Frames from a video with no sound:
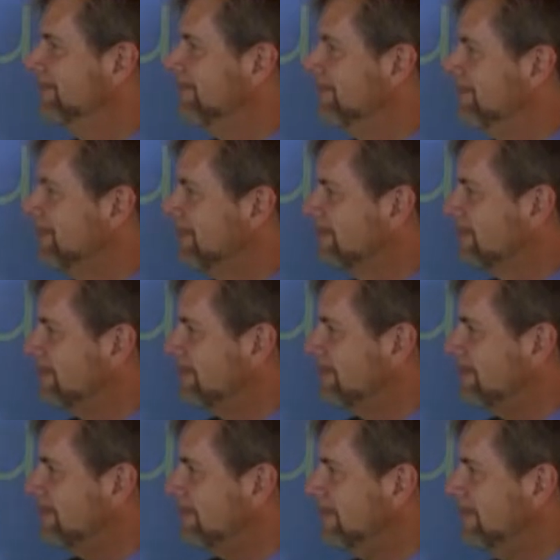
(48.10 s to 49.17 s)

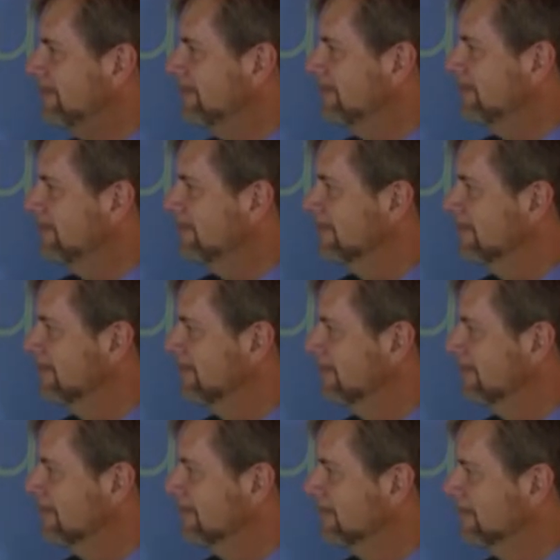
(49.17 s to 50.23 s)

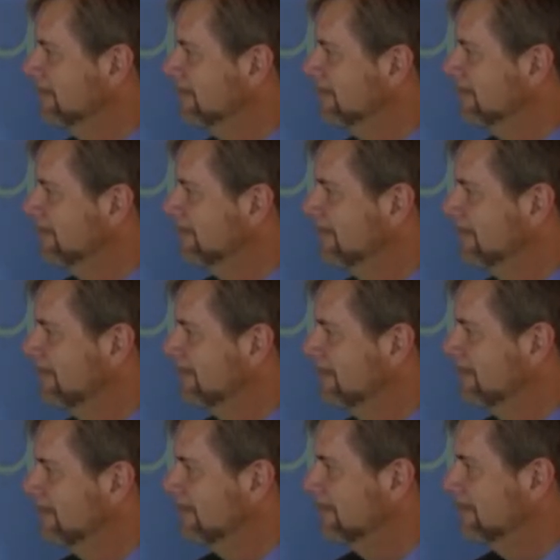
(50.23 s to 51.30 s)

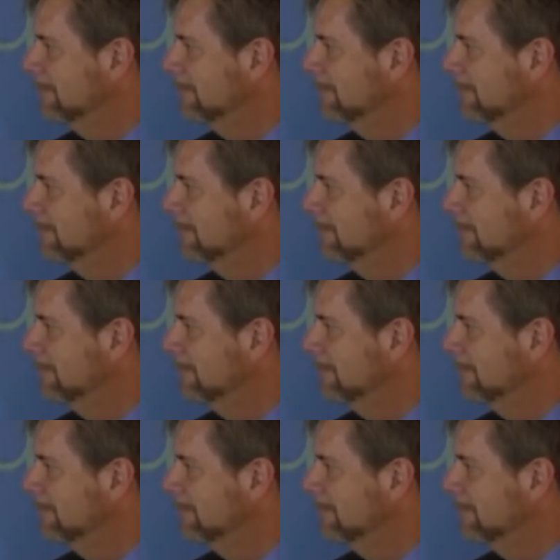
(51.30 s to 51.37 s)
(silent)